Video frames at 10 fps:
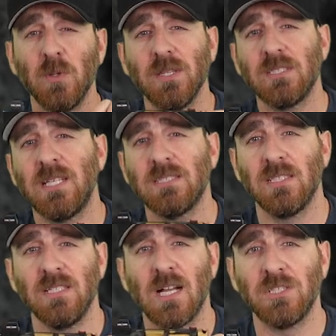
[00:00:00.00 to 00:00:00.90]
doing this
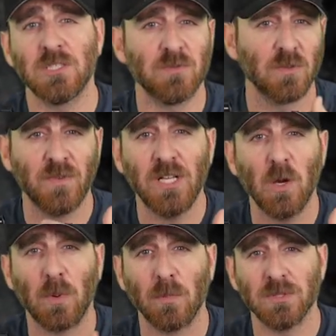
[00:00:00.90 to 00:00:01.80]
testing not just for
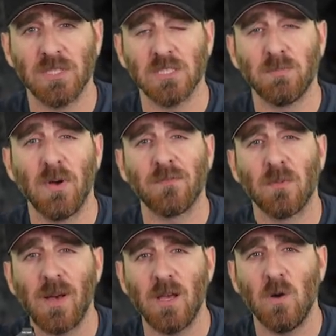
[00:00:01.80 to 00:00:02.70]
video purposes, but for
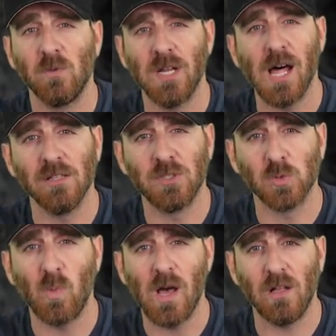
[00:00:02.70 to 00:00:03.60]
my own knowledge
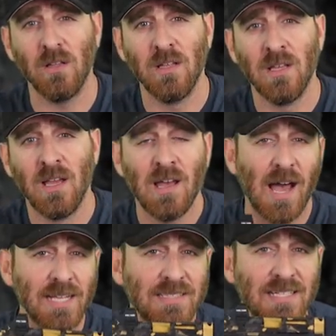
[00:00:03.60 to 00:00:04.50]
as well.
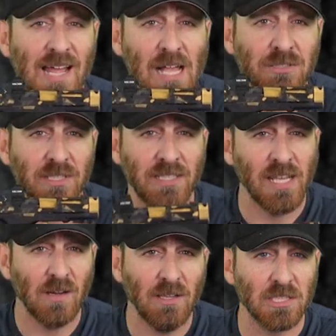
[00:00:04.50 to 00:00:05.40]
I intend to actually
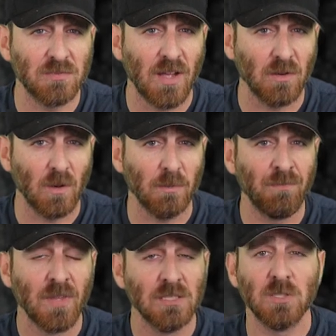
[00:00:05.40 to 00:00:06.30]
carry this firearm,
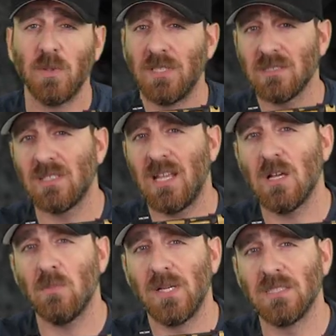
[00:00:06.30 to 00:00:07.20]
so it doesn't
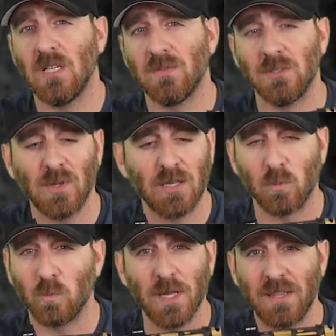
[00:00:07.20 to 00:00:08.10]
help myself to try to
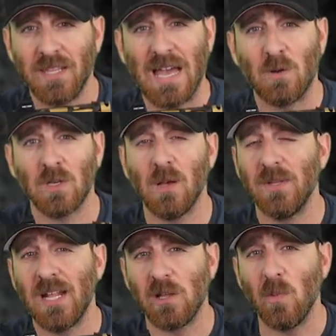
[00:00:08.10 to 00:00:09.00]
rig the outcome
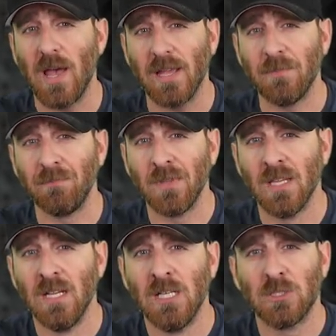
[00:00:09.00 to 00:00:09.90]
in any way
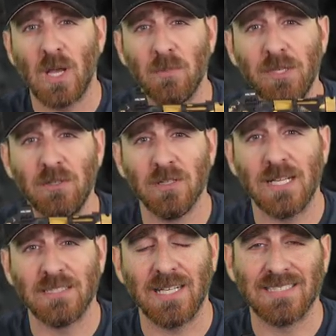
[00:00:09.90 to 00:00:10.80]
so I'll be
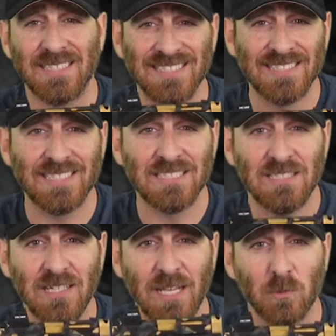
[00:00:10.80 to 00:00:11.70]
utilizing as
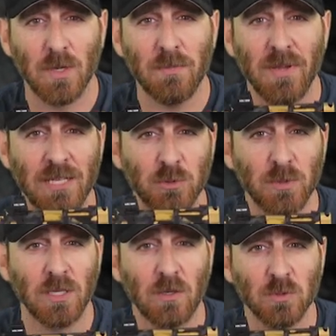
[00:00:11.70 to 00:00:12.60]
consistent a grip and
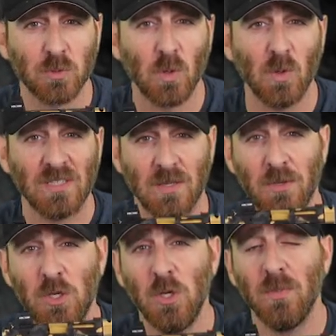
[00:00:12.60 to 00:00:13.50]
trigger control as I'm
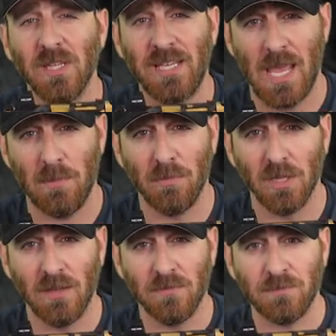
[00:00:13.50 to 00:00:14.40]
humanly
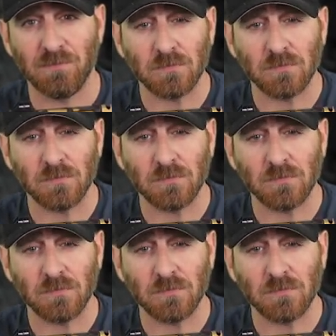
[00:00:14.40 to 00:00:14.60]
capable of.